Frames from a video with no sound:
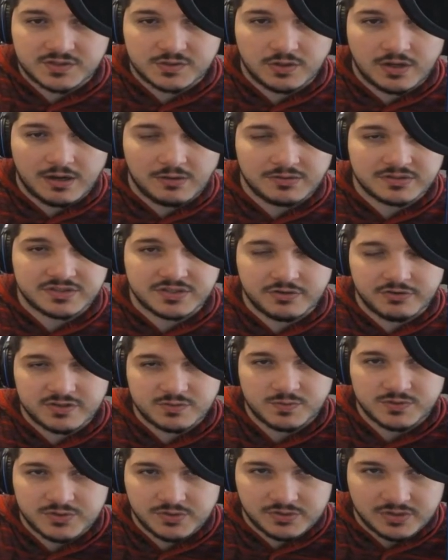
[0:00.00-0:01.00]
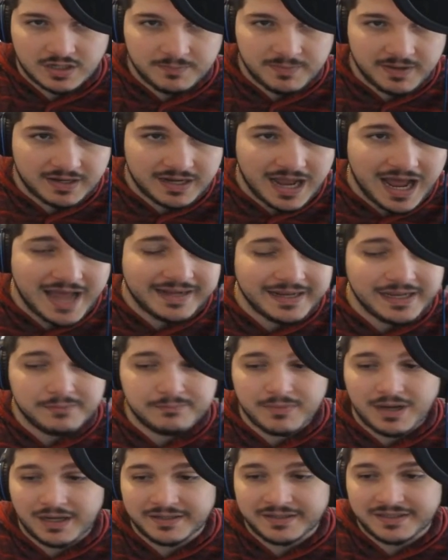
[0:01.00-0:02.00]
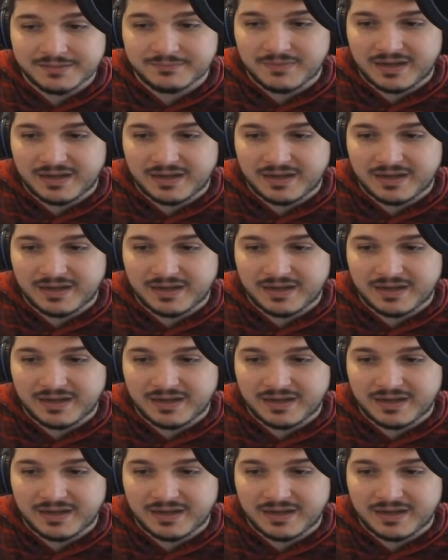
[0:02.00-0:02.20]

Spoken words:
So I was curious what you thought about it. I didn't mind it.